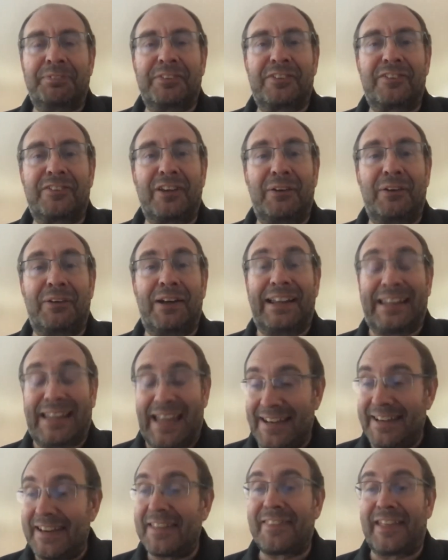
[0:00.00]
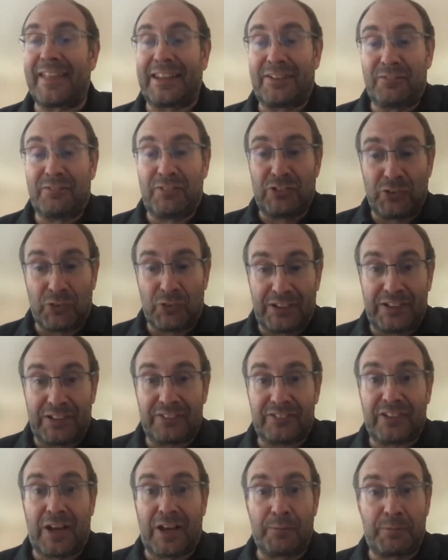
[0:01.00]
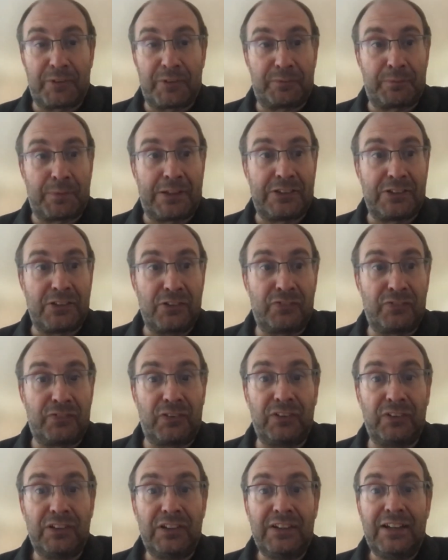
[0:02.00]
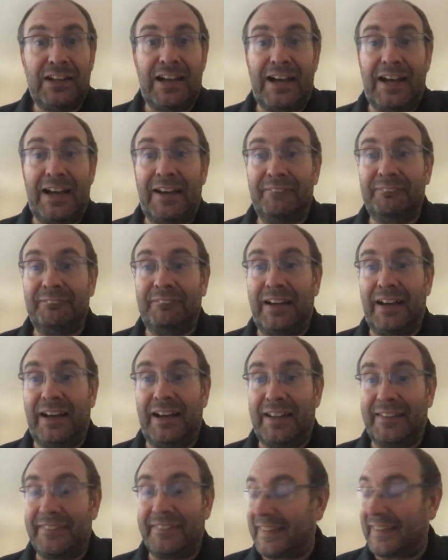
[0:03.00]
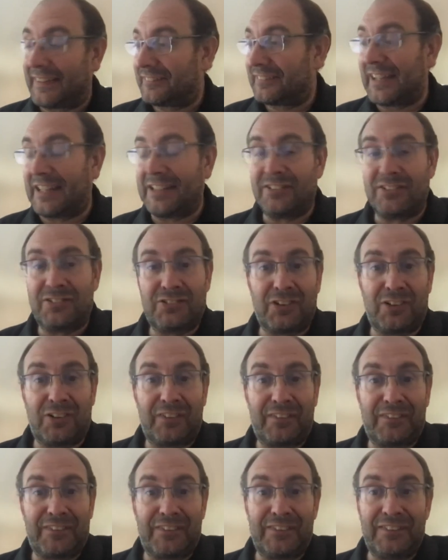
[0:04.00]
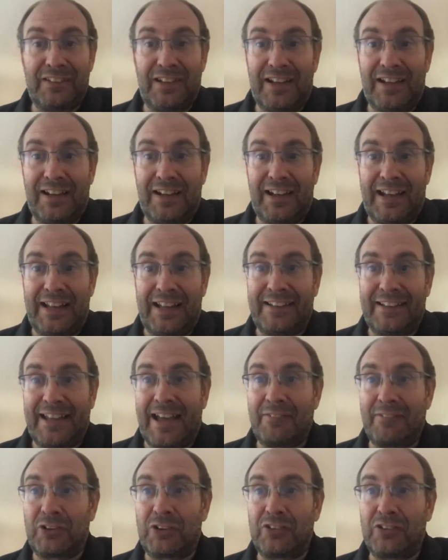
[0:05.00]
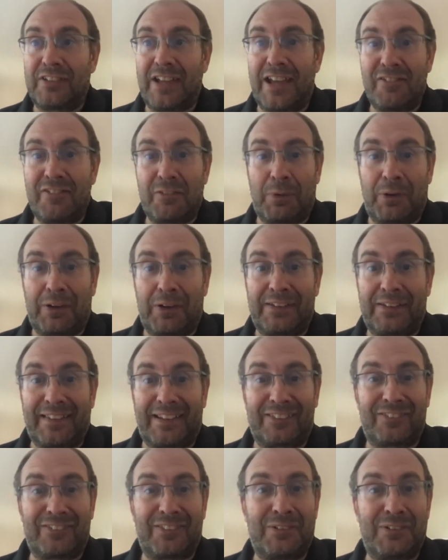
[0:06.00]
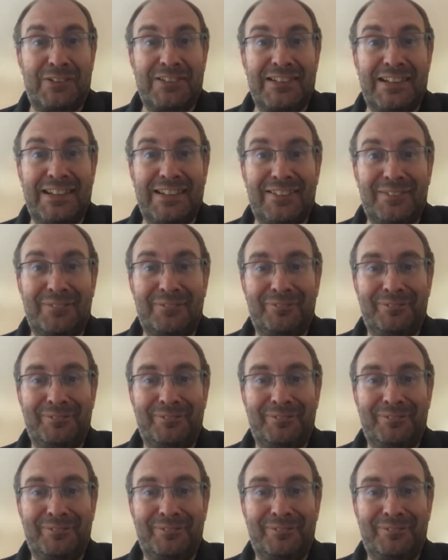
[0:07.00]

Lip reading: So again, thank you for joining us. Hope it's been useful. And thanks again, Jonathan, and have a good day, everybody. Thanks very much indeed.